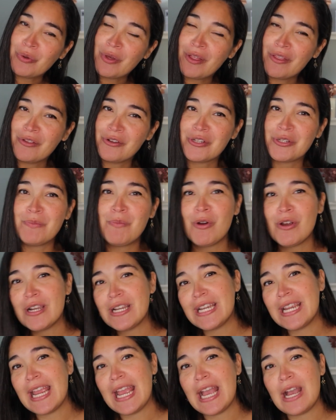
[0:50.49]
whether there's
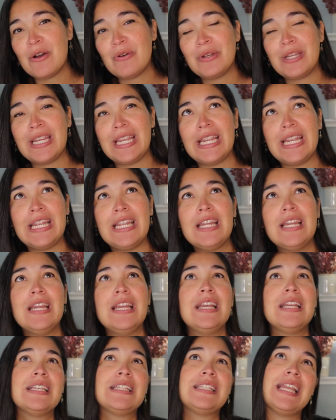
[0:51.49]
Martin County,
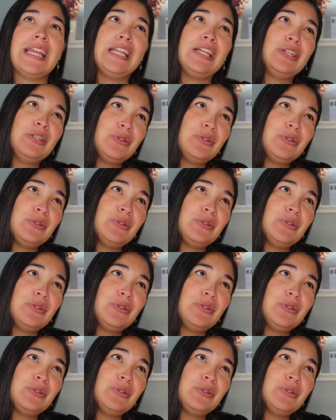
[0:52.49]
St.